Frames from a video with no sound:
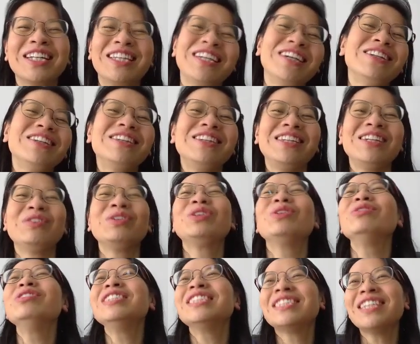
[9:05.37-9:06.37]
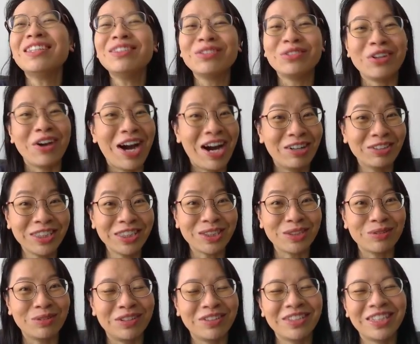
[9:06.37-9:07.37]
They don't send to your house
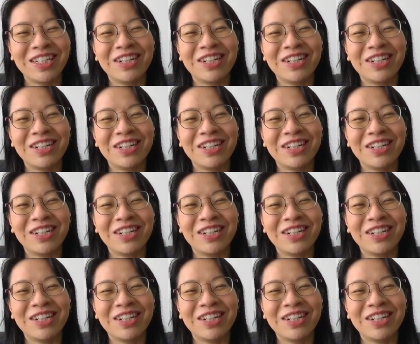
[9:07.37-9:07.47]
as well.